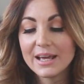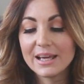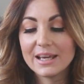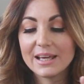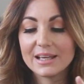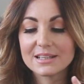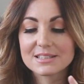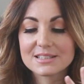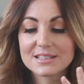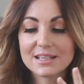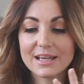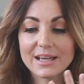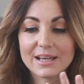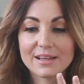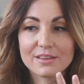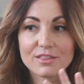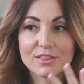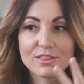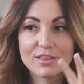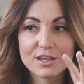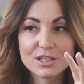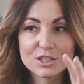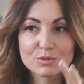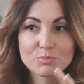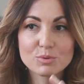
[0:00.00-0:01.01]
It's
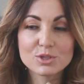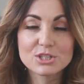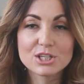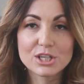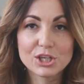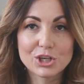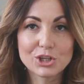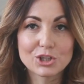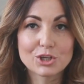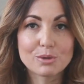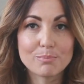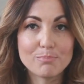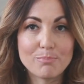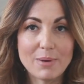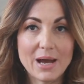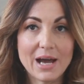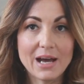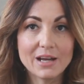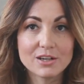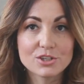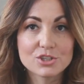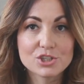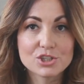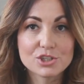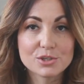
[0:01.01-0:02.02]
like this particular
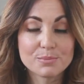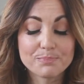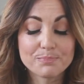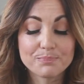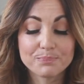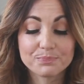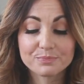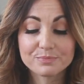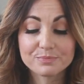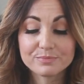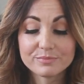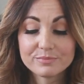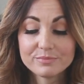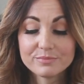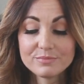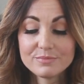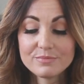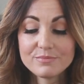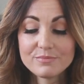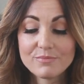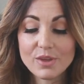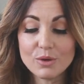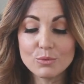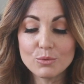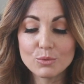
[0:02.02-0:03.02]
batch
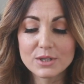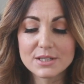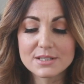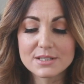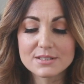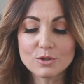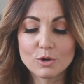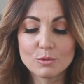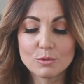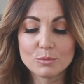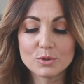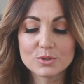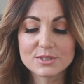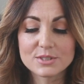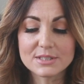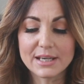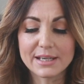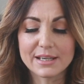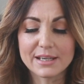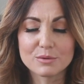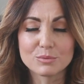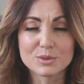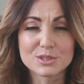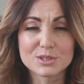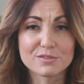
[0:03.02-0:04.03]
was almost
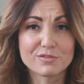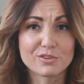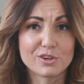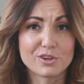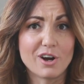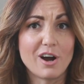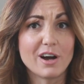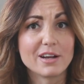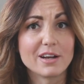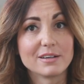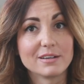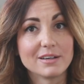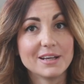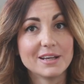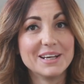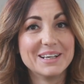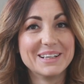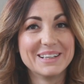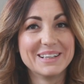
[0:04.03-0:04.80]
like it was forgotten.